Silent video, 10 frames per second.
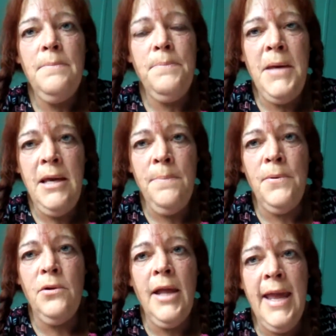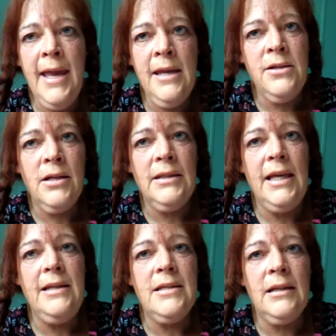people
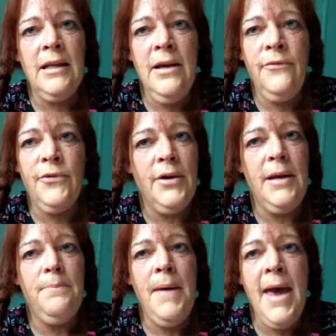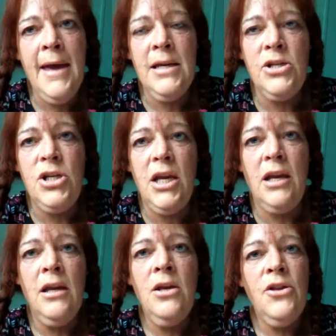handling, delivering, packaging
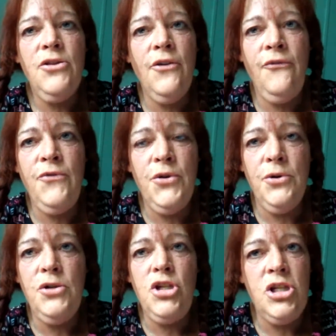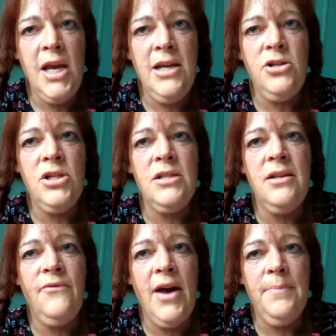the food changes the
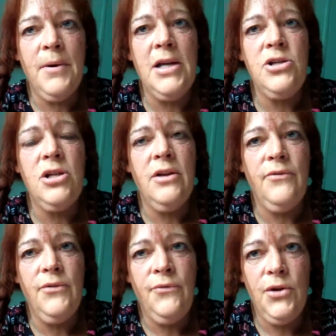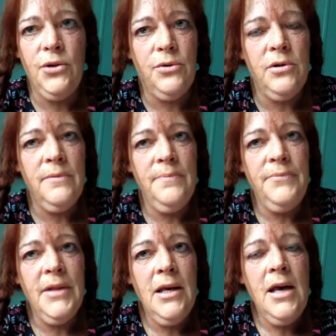vibration of the food.
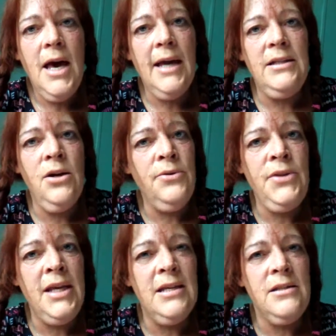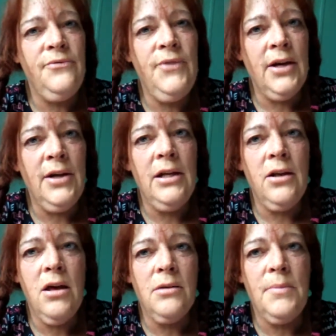I don't think it's very
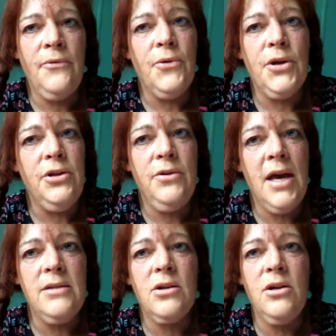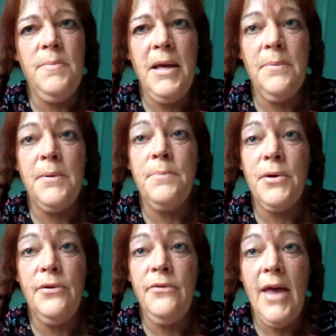long before you guys are going to be able to
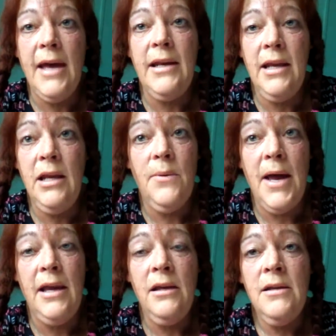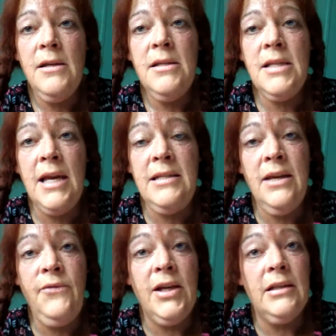prove that anyway.
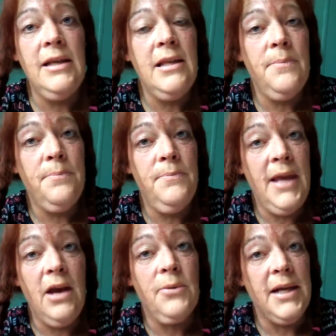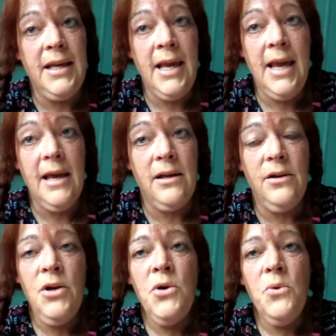Scientifically, they already can.
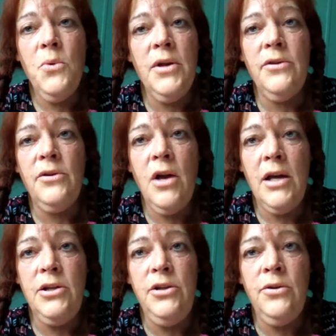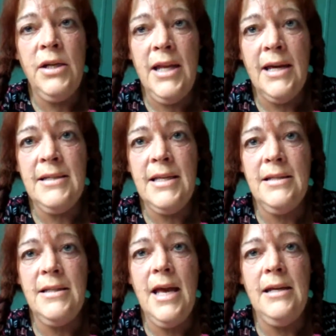Whether or not you can access
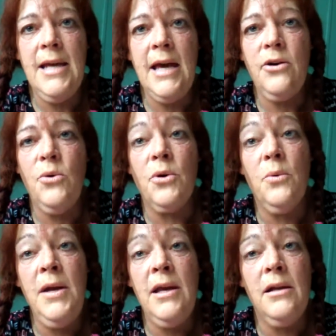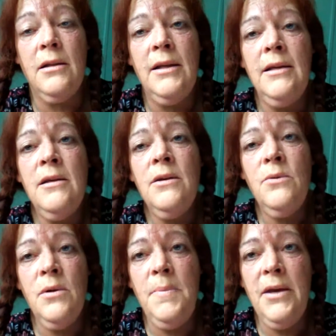that data or will
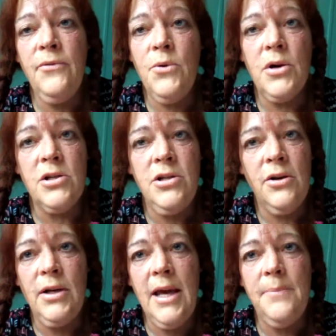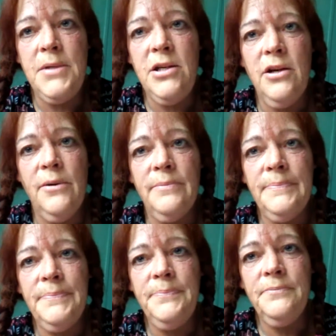be, of course, totally up to you.
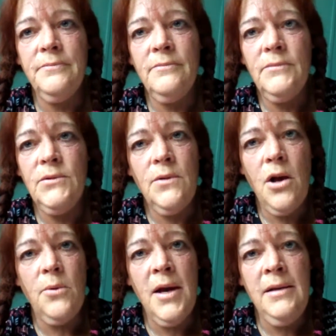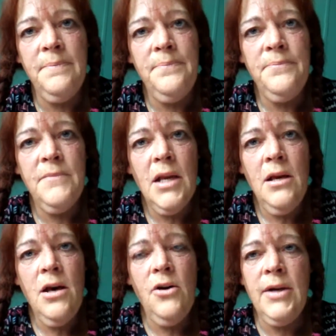All right?
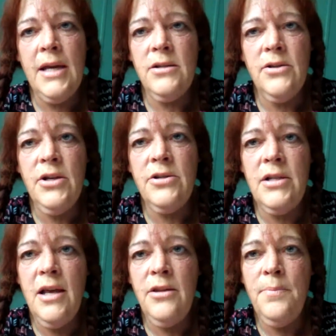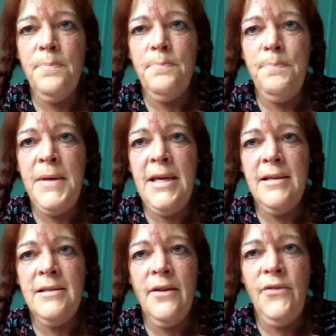Okay, so there's another
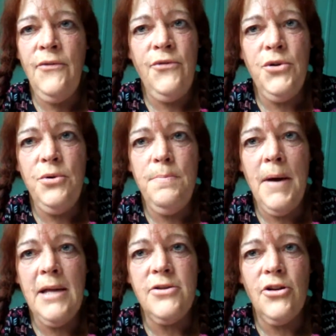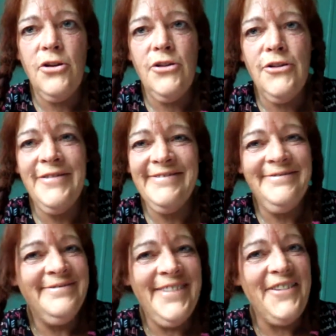piece of the food puzzle.
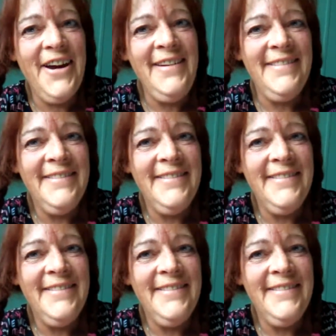All right?